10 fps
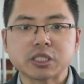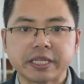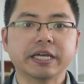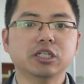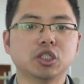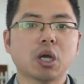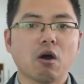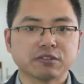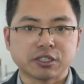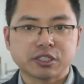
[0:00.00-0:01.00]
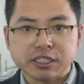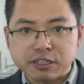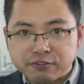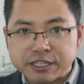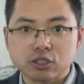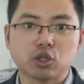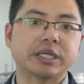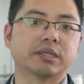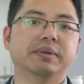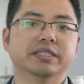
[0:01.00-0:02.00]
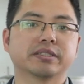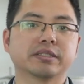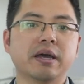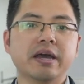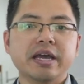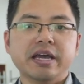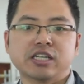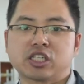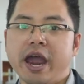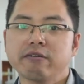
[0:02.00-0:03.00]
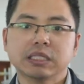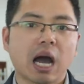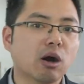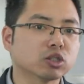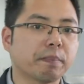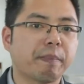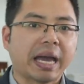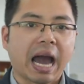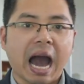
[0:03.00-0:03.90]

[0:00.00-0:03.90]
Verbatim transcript: stage of the surface treatment is carried out by